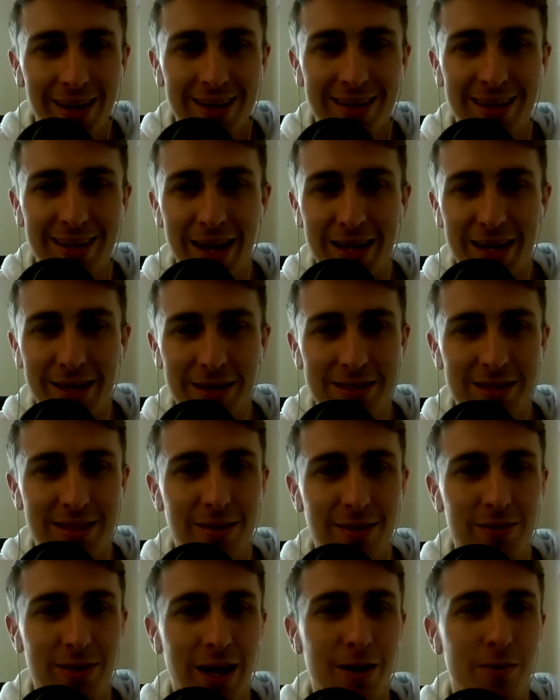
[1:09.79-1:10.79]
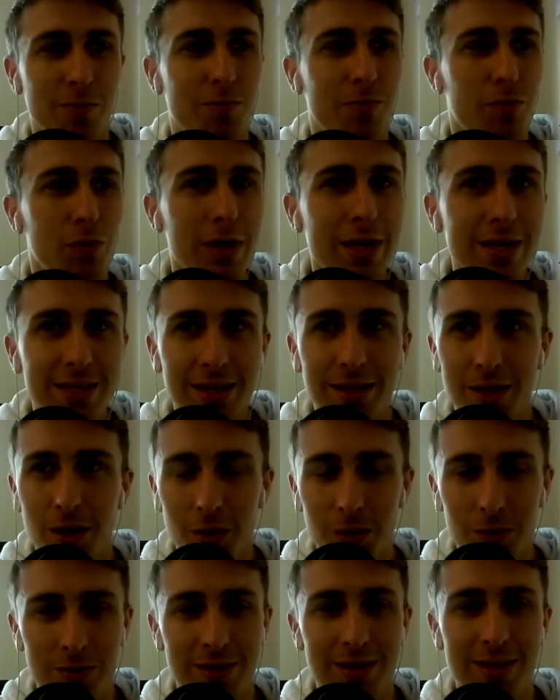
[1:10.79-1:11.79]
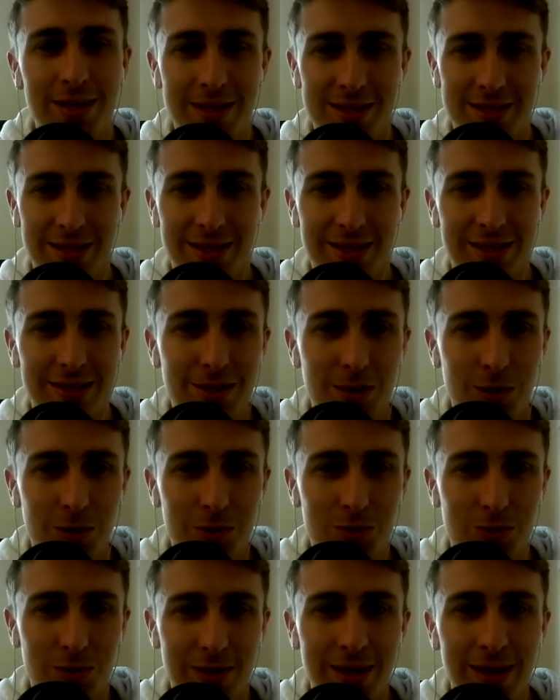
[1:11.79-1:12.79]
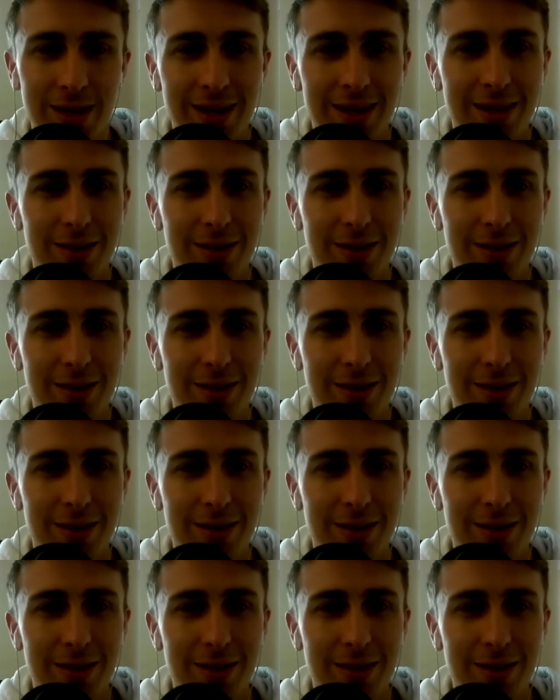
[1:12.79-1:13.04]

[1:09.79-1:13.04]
that is, given how freezing cold it is in this country,